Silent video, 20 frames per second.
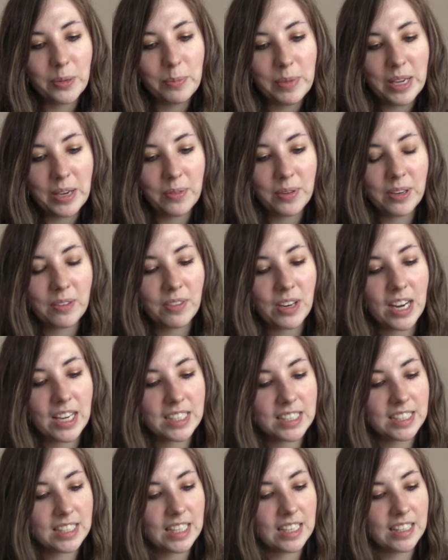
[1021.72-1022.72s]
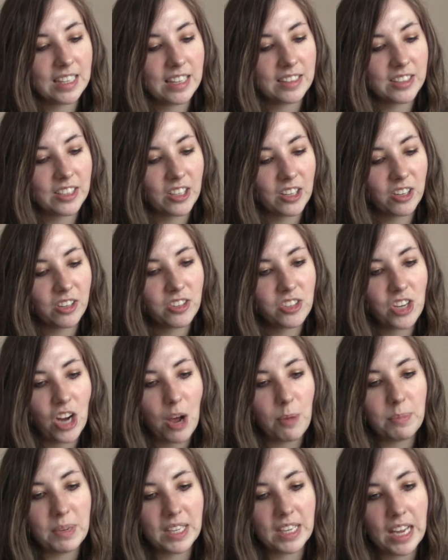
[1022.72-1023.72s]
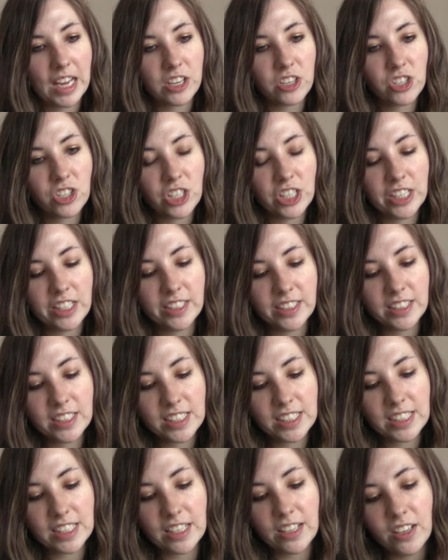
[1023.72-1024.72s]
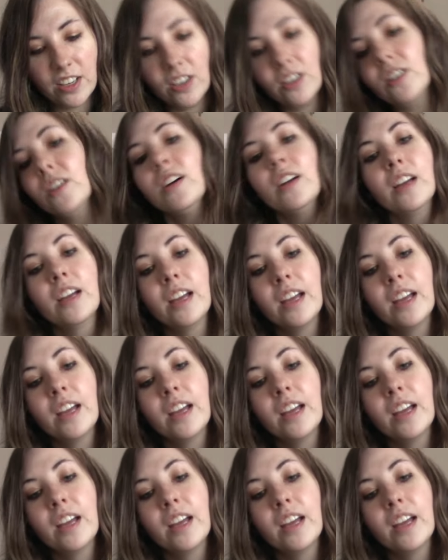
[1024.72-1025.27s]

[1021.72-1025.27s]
bit whenever I see that they're shopping at Shein still